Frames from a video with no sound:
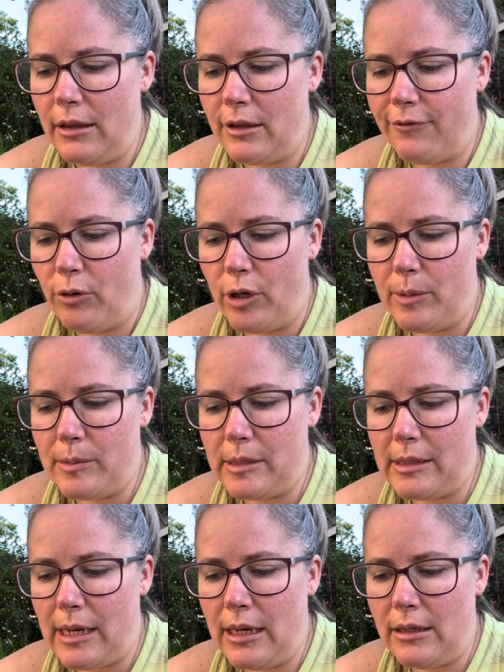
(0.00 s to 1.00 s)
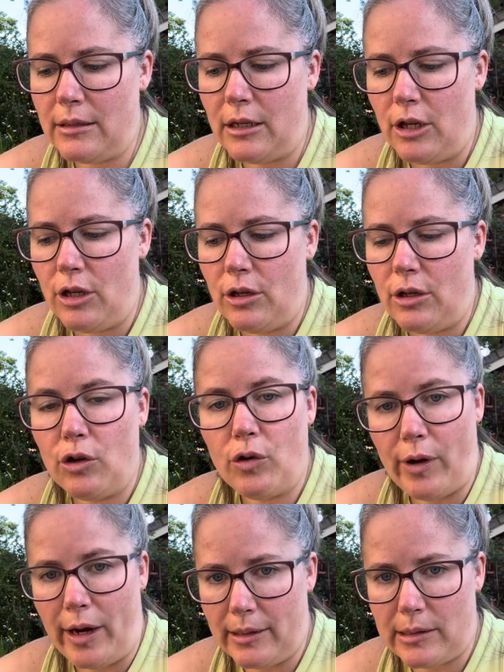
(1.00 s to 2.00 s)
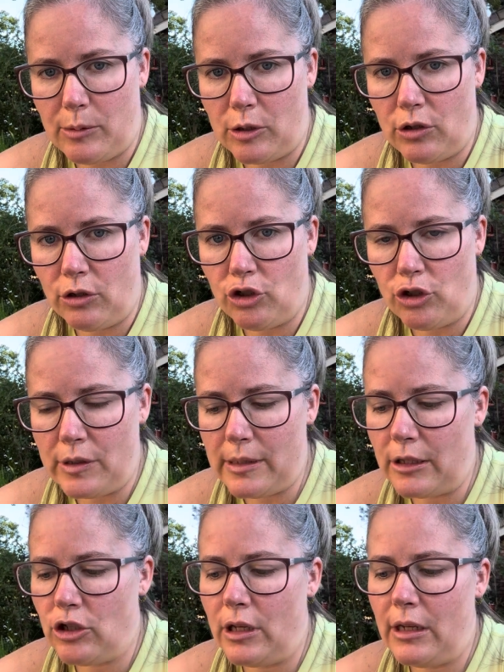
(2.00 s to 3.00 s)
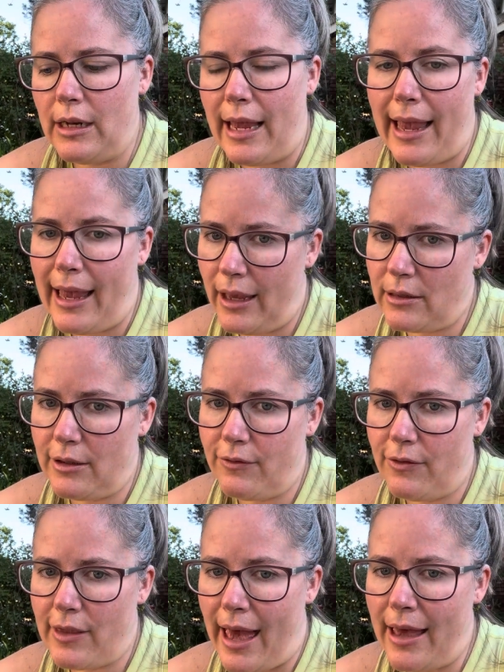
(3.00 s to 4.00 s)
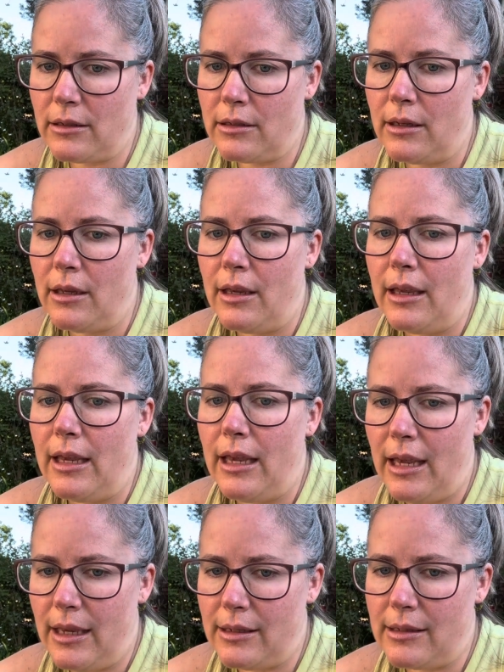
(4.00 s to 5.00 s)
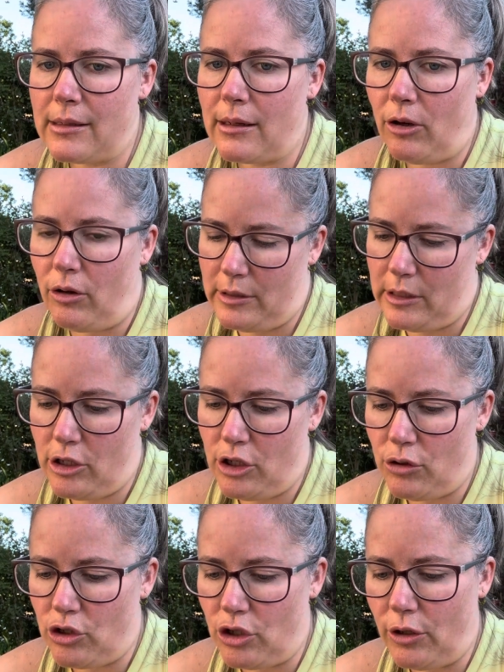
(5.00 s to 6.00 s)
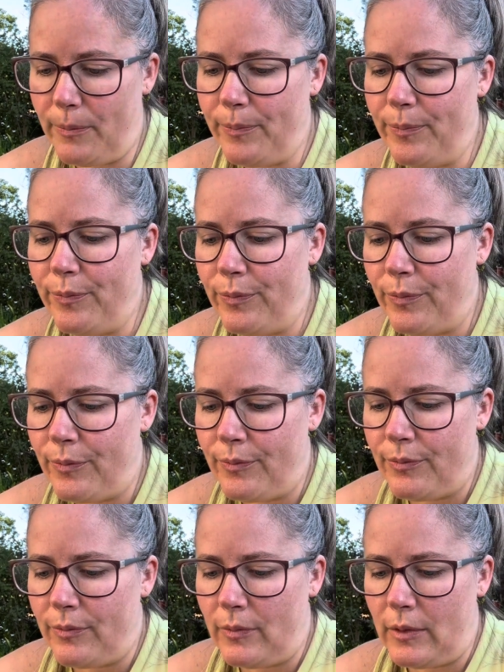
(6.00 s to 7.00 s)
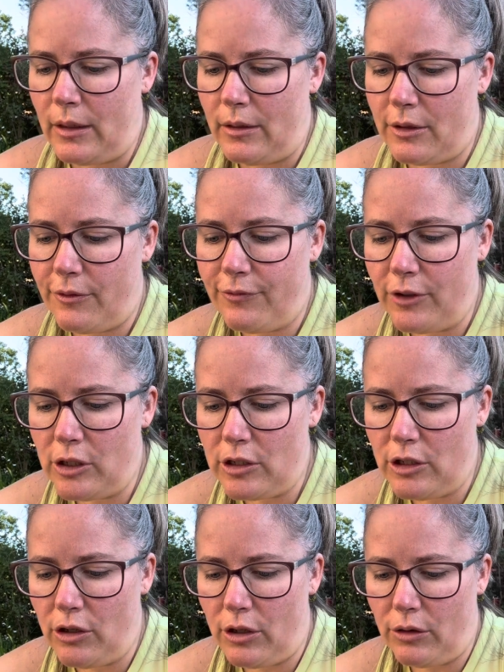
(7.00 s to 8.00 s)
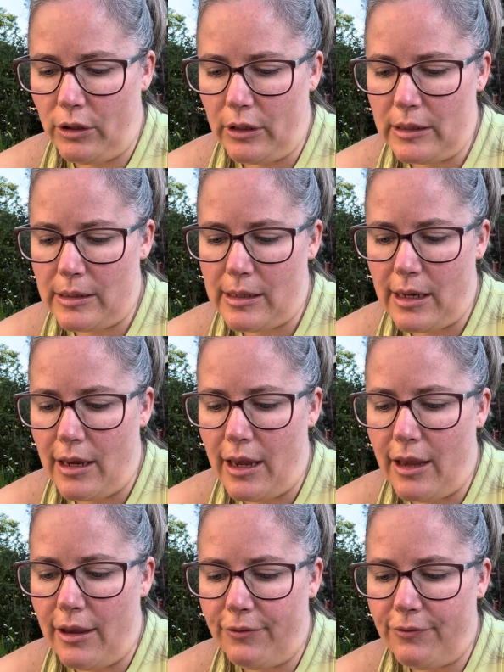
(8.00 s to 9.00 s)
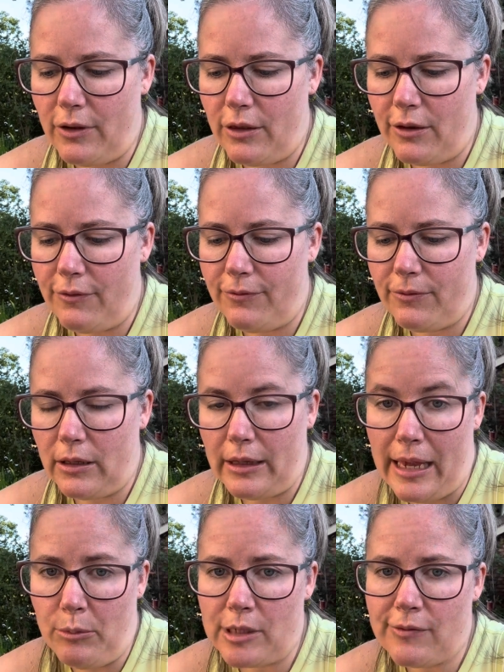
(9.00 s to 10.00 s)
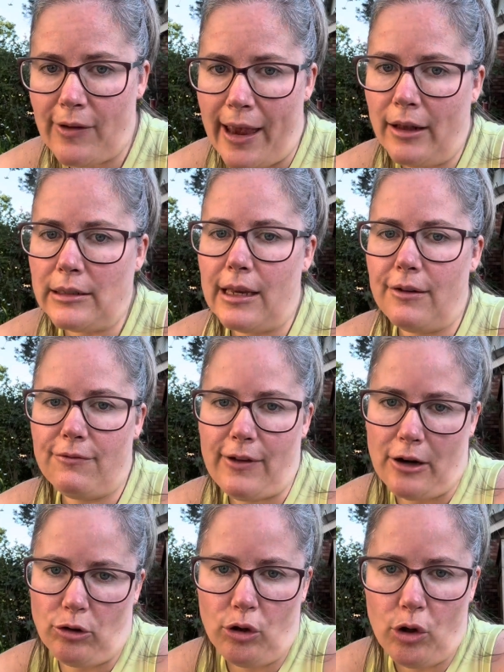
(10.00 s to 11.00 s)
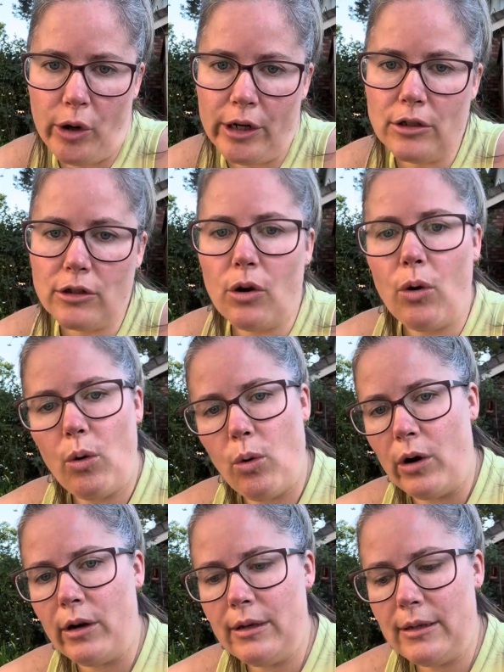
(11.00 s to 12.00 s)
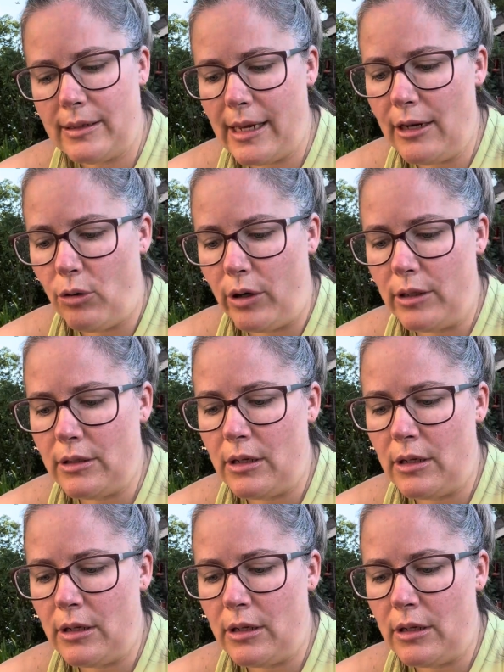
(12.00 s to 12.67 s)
forum state grants personal jurisdiction and if that is constitutional. So first you're going to look and see if the claim was filed in federal court or state court.